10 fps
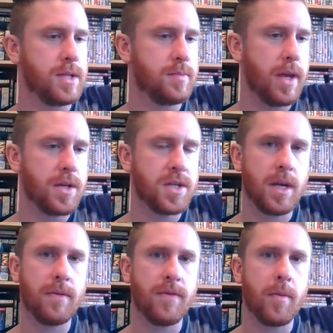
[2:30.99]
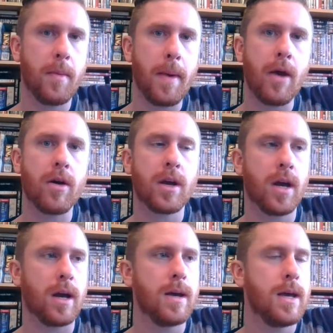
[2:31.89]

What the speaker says: is being shipped from America.